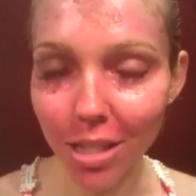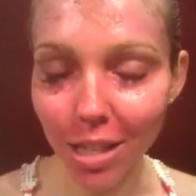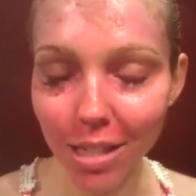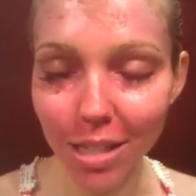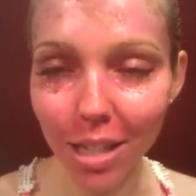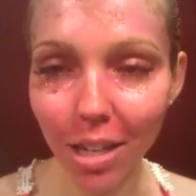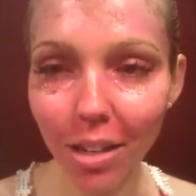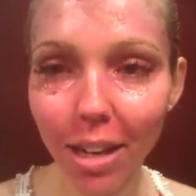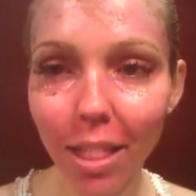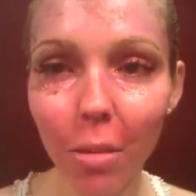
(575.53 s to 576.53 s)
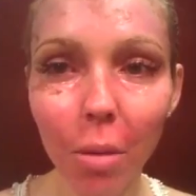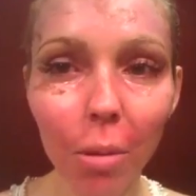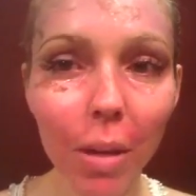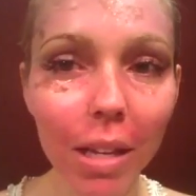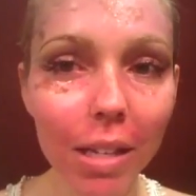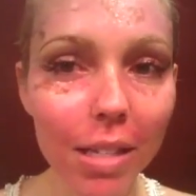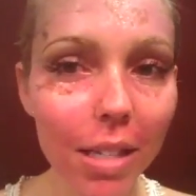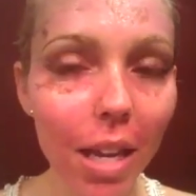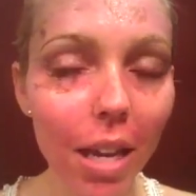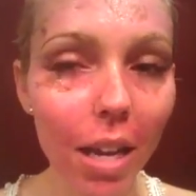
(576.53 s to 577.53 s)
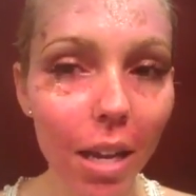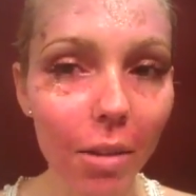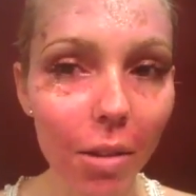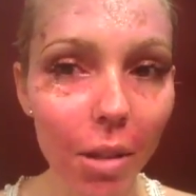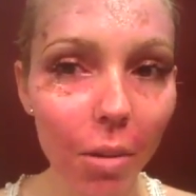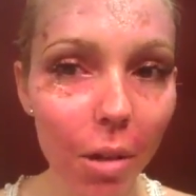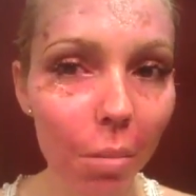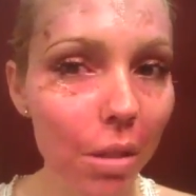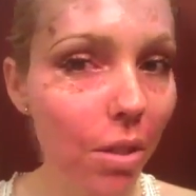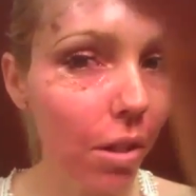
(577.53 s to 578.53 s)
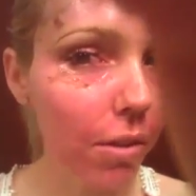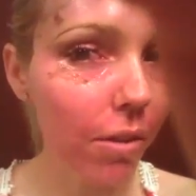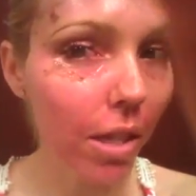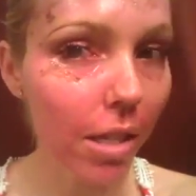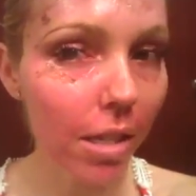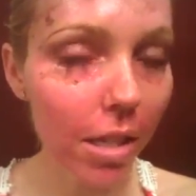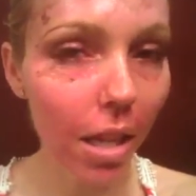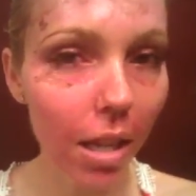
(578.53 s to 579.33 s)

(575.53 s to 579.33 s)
necessary at the moment because I really want to preserve this